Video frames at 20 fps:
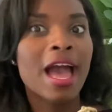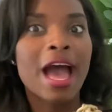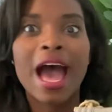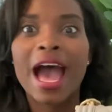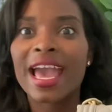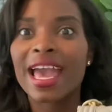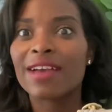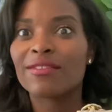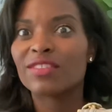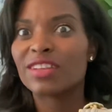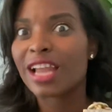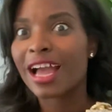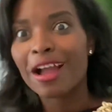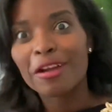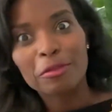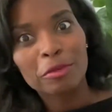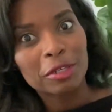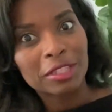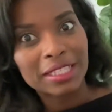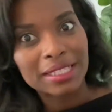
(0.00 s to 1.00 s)
I have
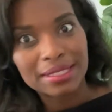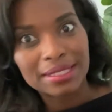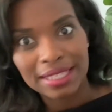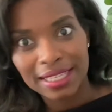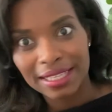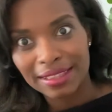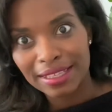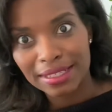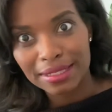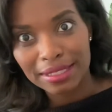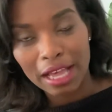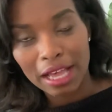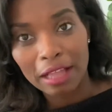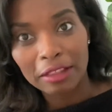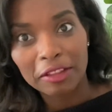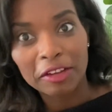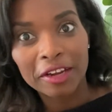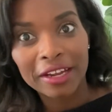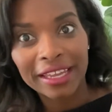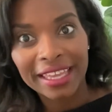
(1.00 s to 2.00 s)
not really seen this
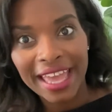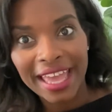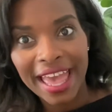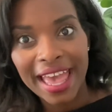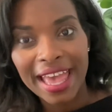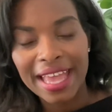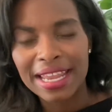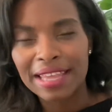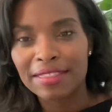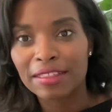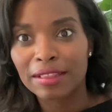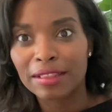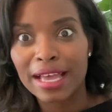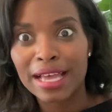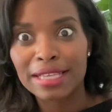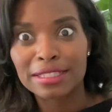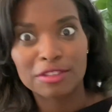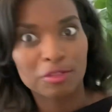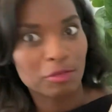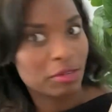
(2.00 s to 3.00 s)
color again in the
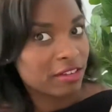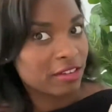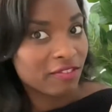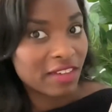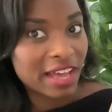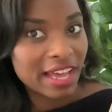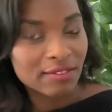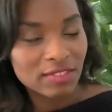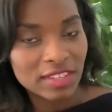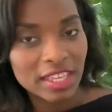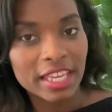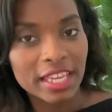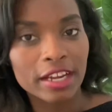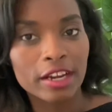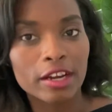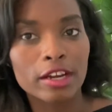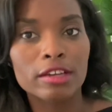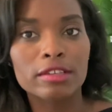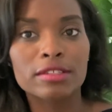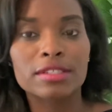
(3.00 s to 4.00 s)
last 3 to 5
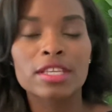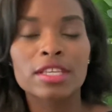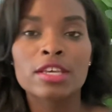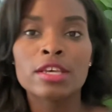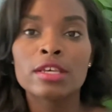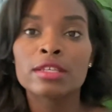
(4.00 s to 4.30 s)
years.